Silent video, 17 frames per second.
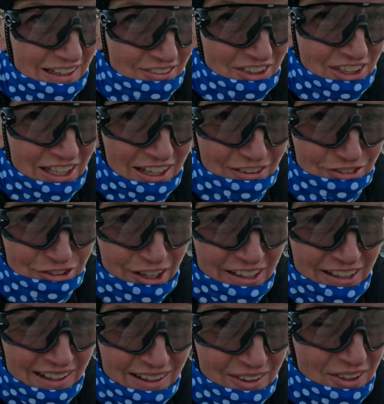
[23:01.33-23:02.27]
loving life
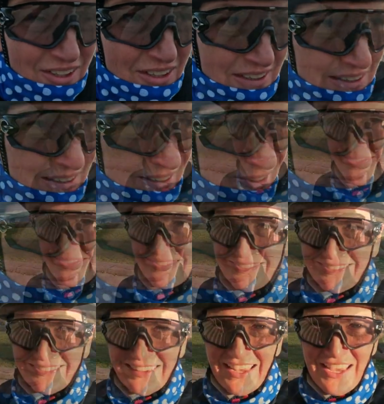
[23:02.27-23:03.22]
right now.
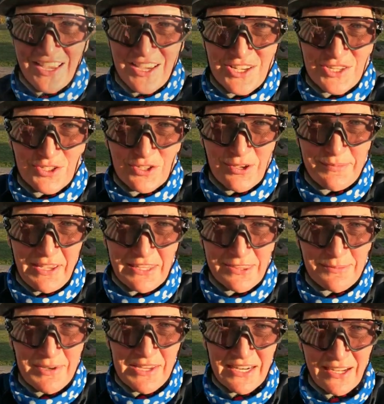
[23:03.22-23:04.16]
So I'm
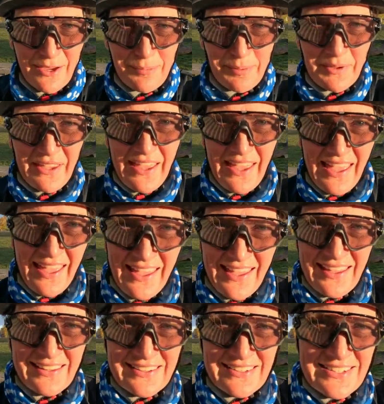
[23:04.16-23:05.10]
at the meetup
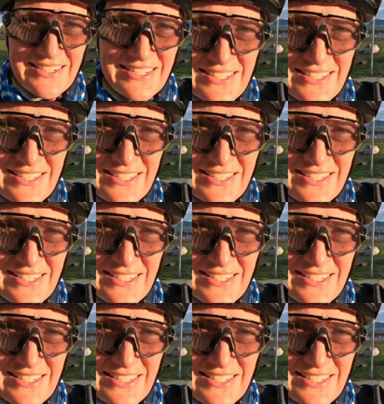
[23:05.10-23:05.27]
and